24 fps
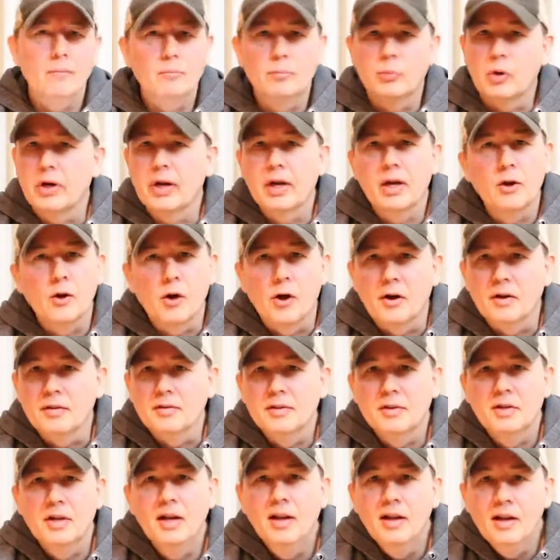bring it on.
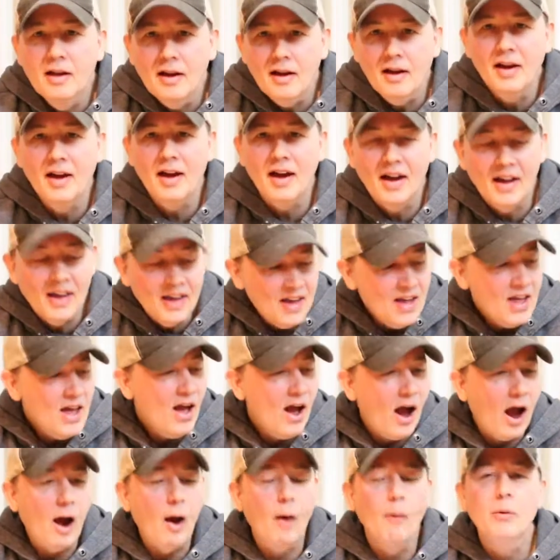
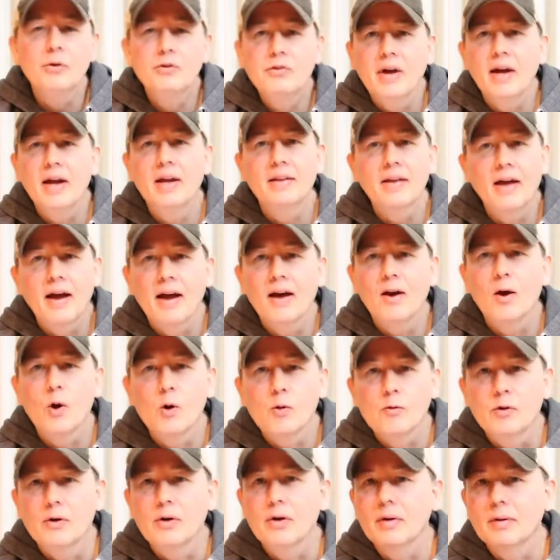I would take that
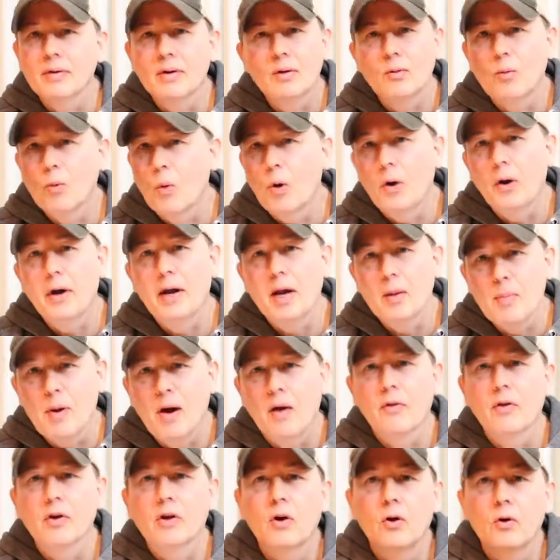over worrying
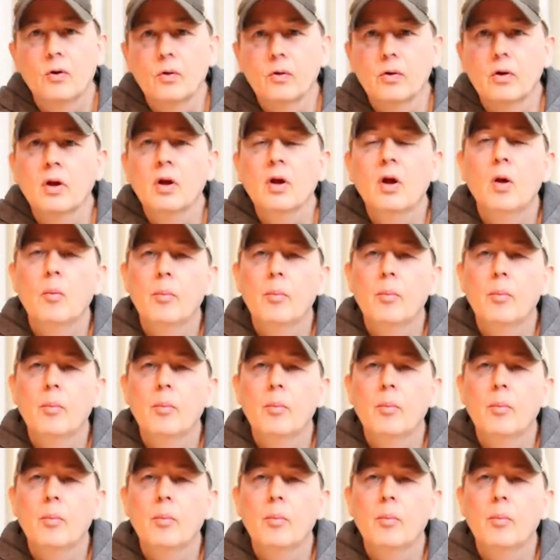about the color.